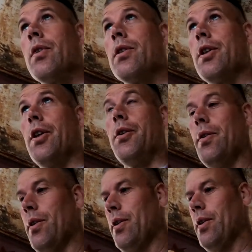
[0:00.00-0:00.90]

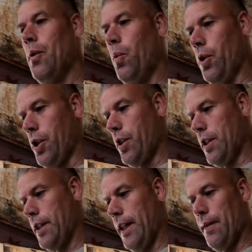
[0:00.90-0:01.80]
So I watched
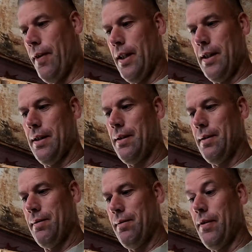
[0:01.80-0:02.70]
a C F S
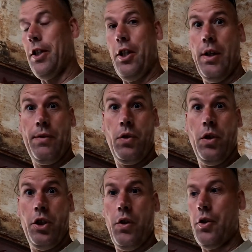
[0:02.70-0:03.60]
video they've
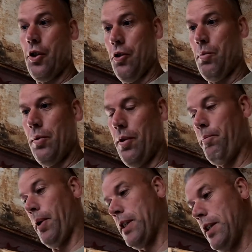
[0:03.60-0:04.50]
got on YouTube
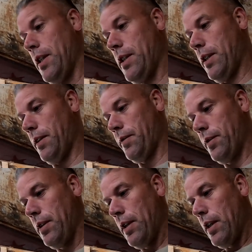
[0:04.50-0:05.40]
on mixing this stuff,